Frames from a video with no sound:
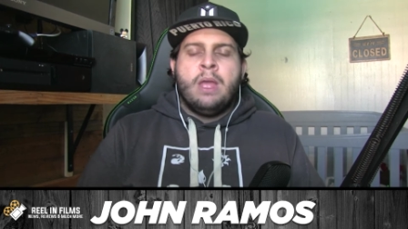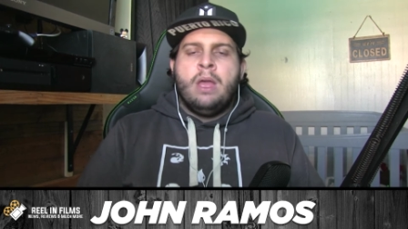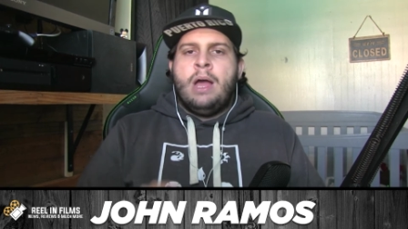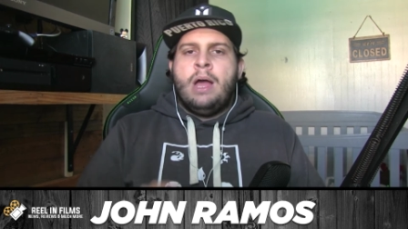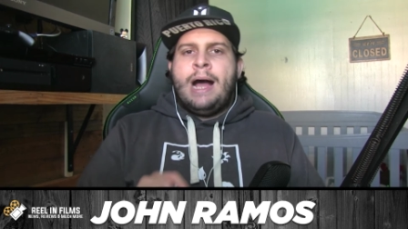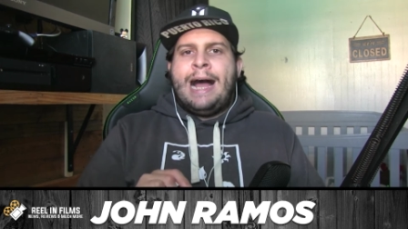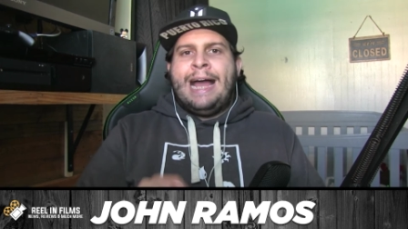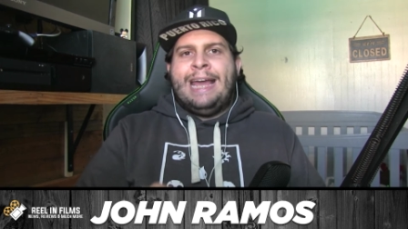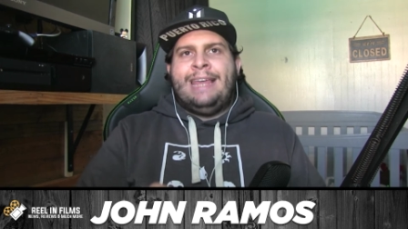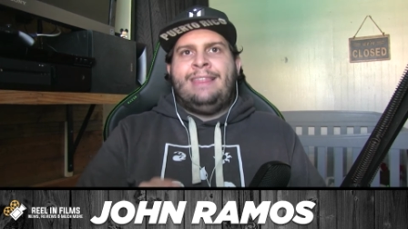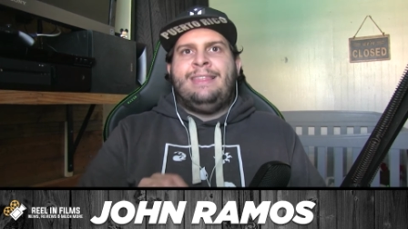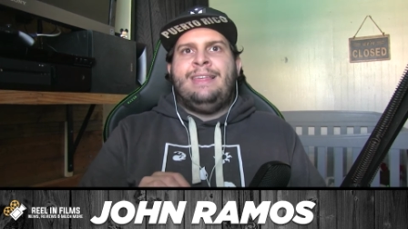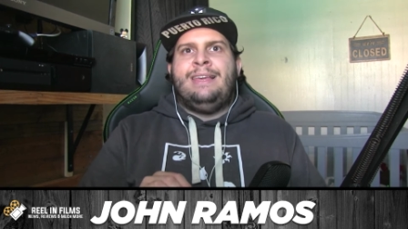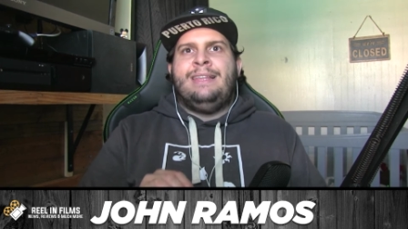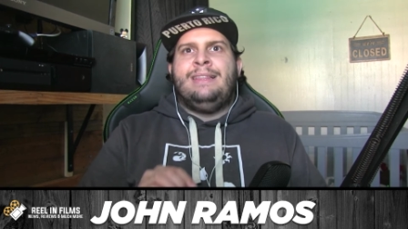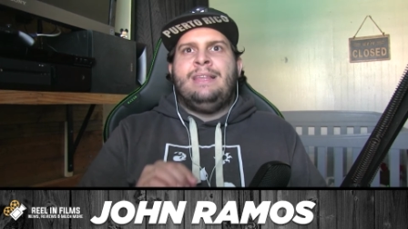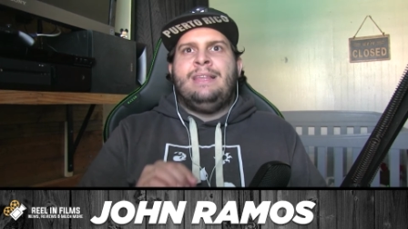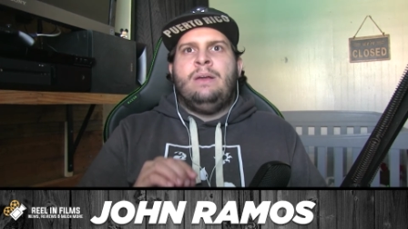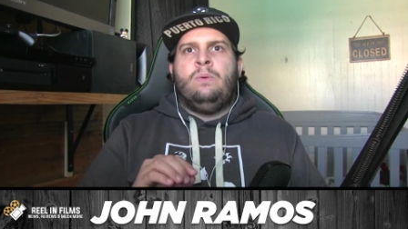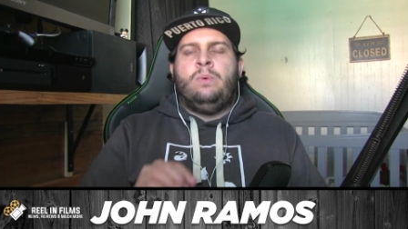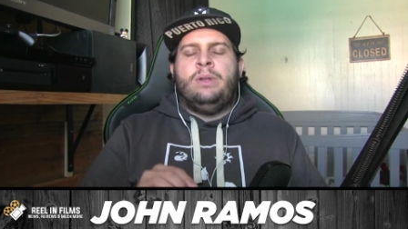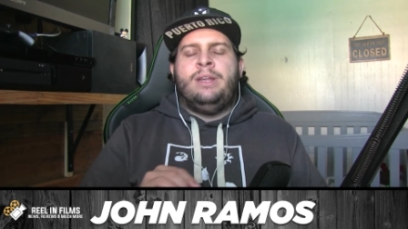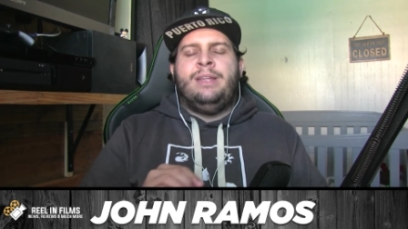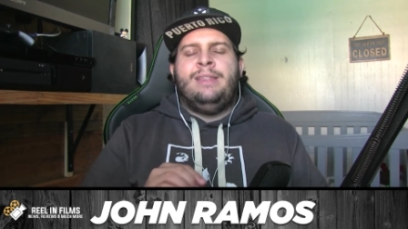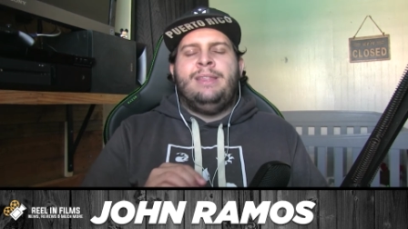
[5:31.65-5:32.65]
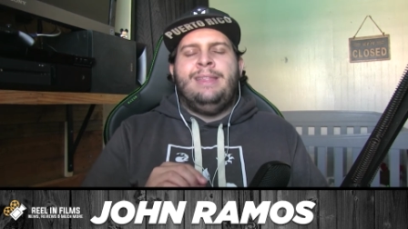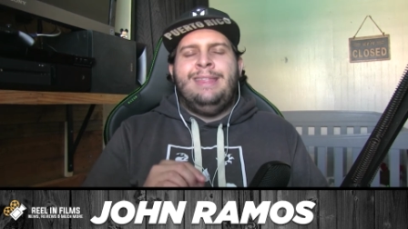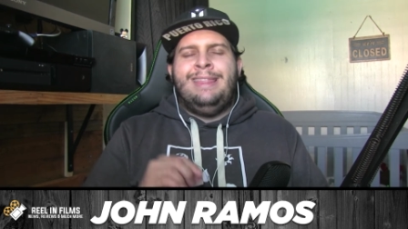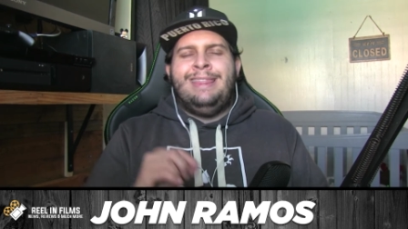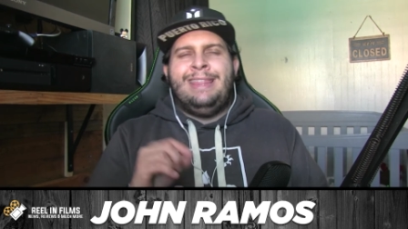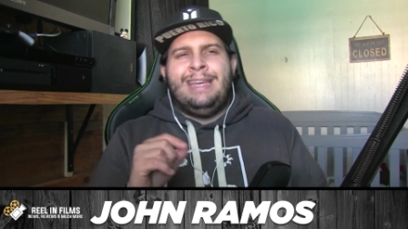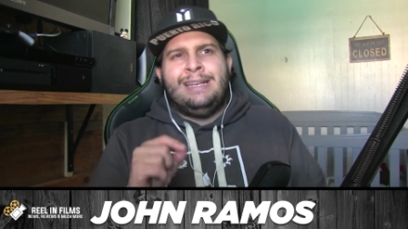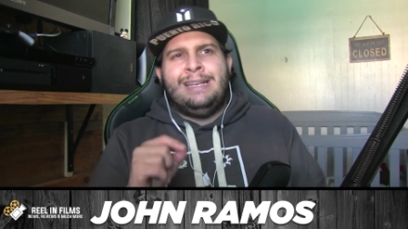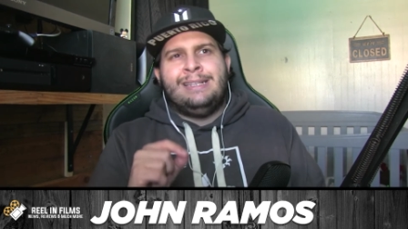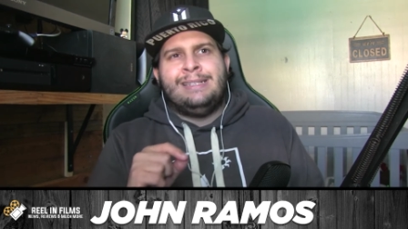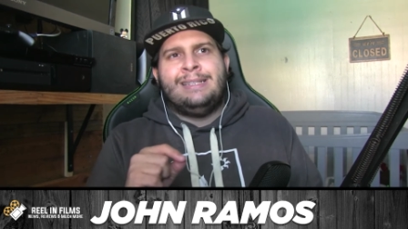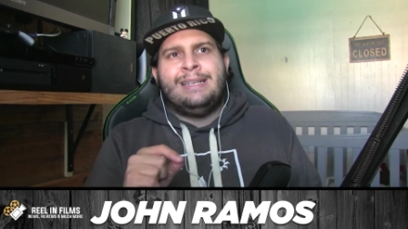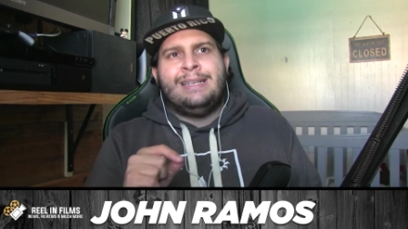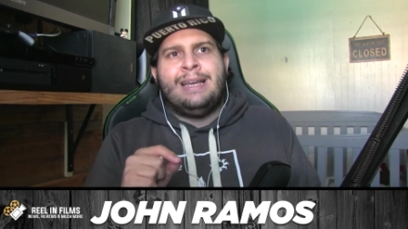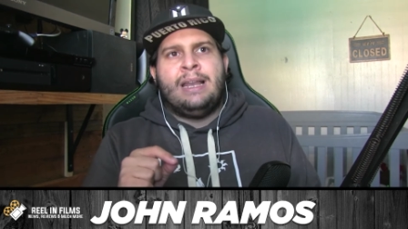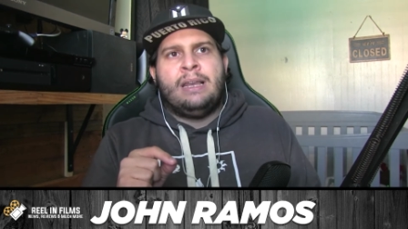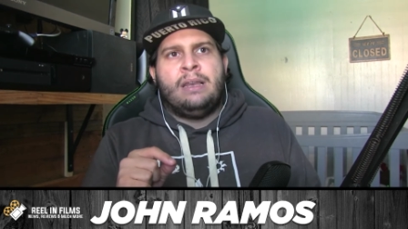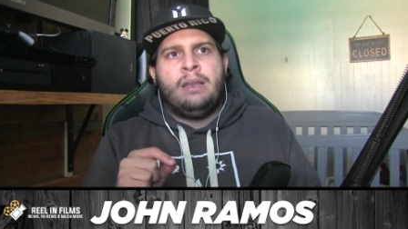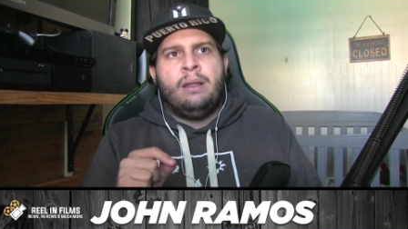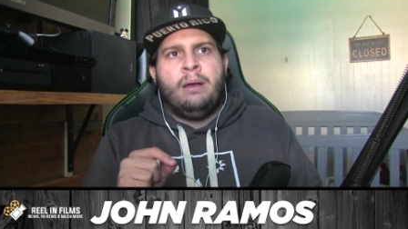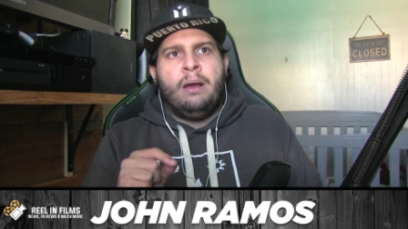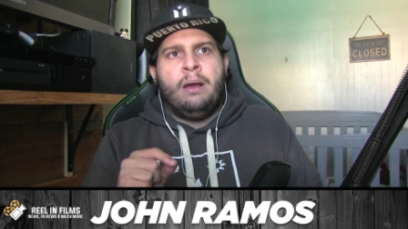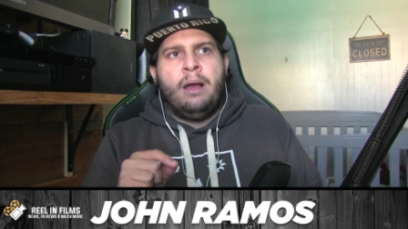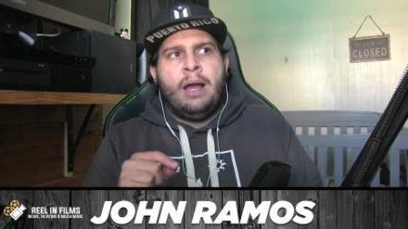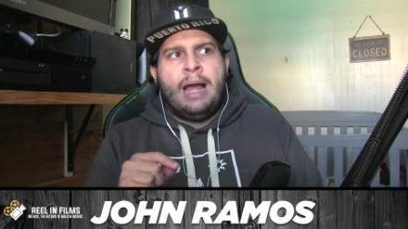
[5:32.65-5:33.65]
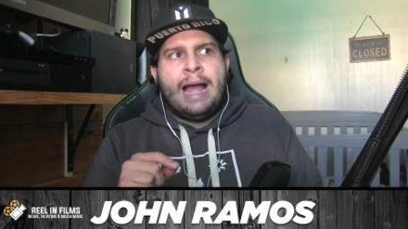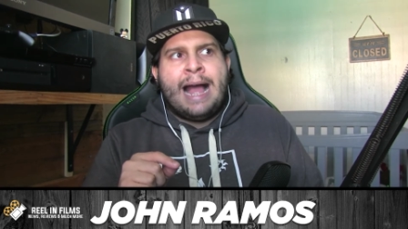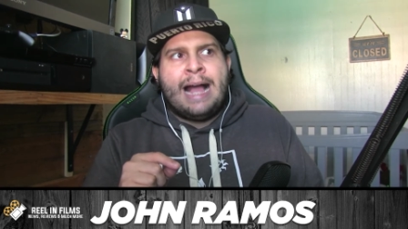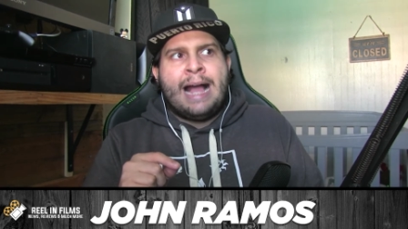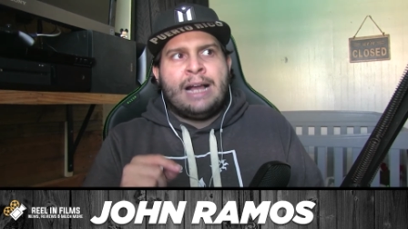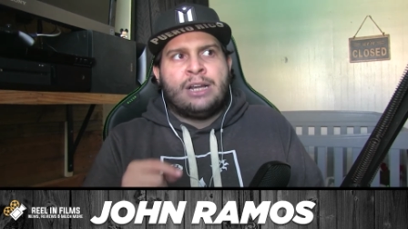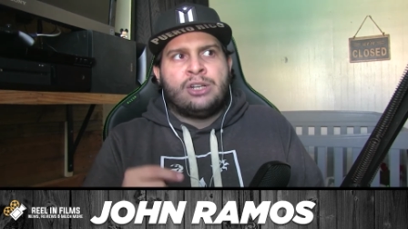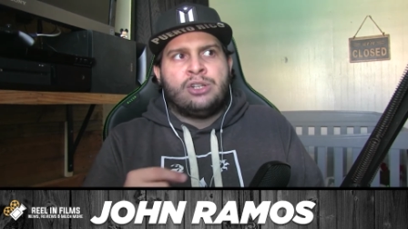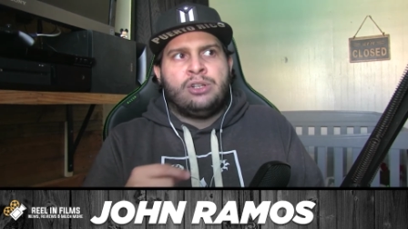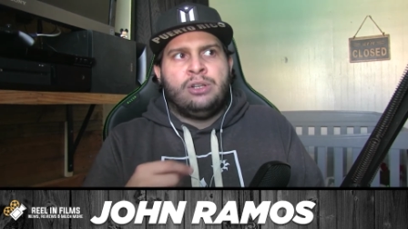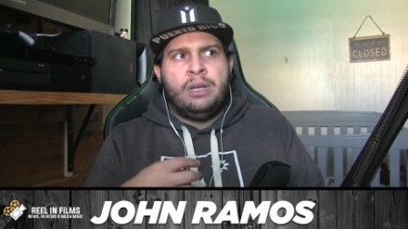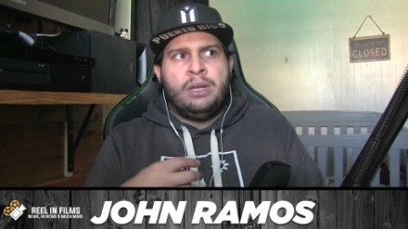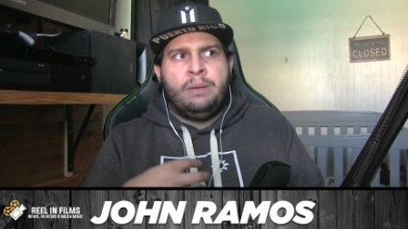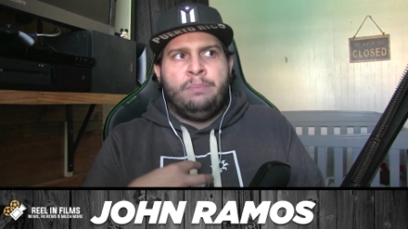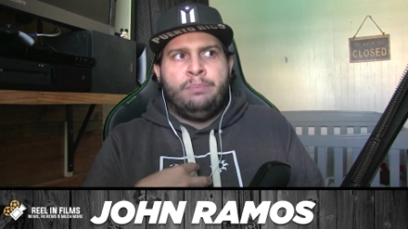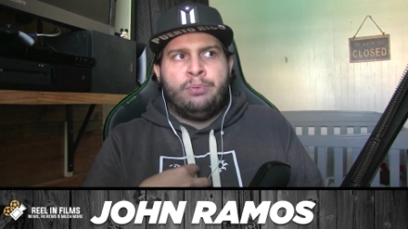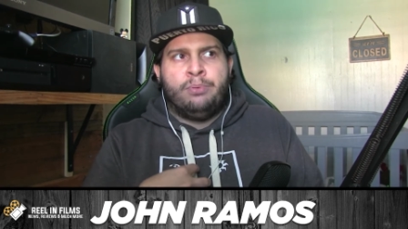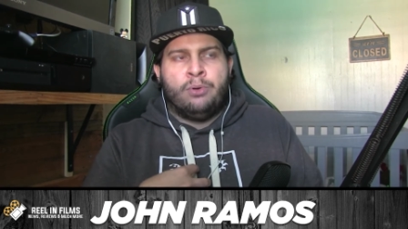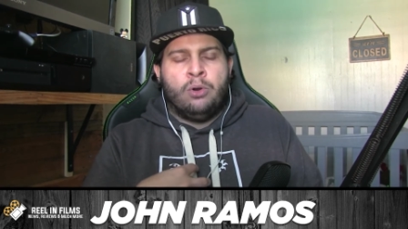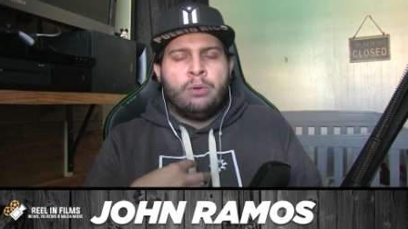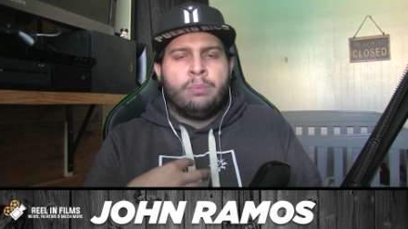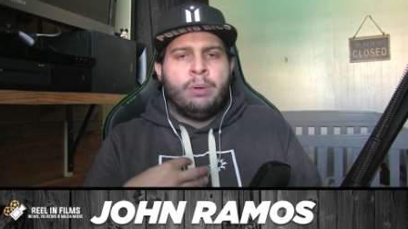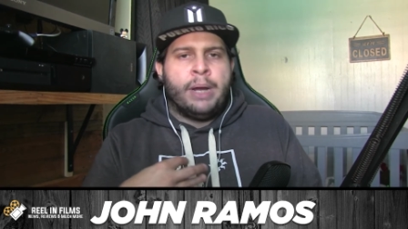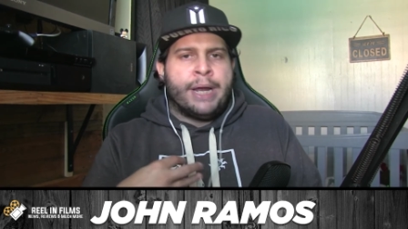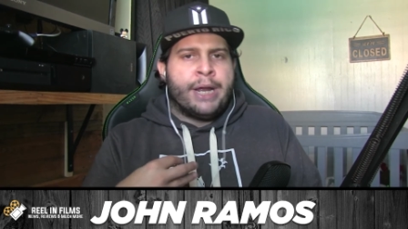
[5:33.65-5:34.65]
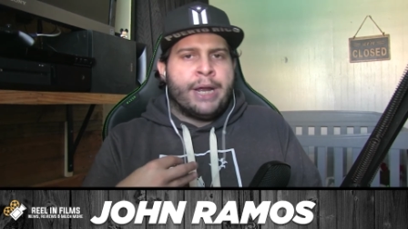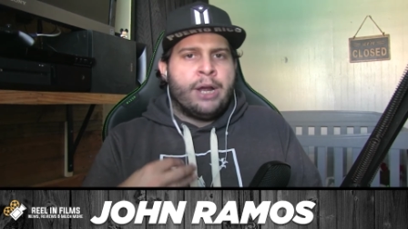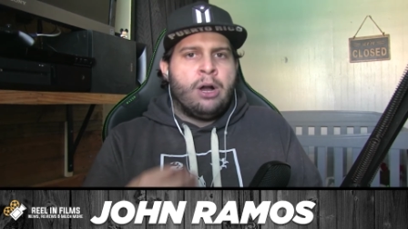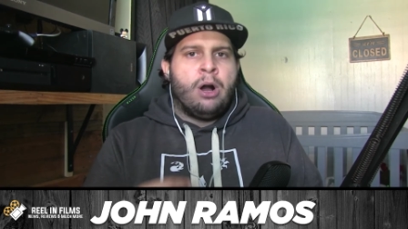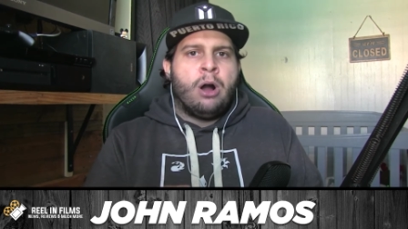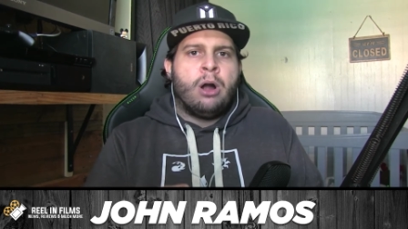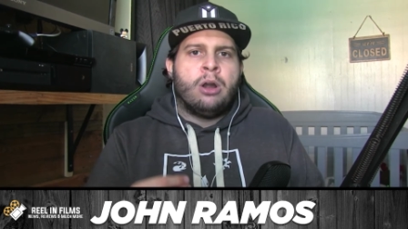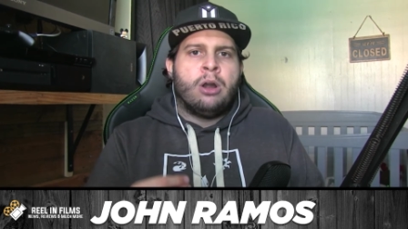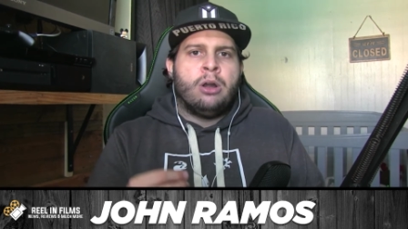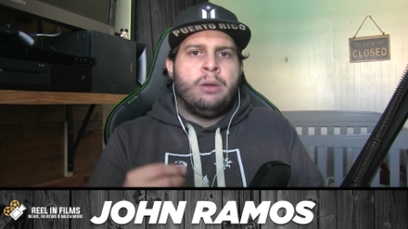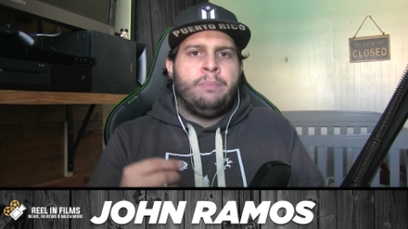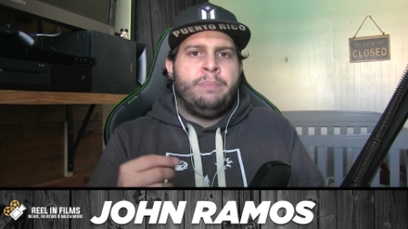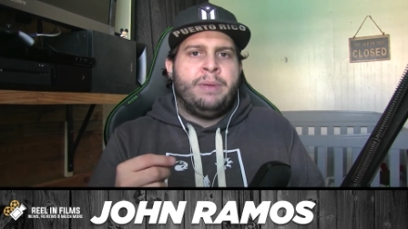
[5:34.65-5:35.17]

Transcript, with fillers: I think that one of the things that actually broke my heart,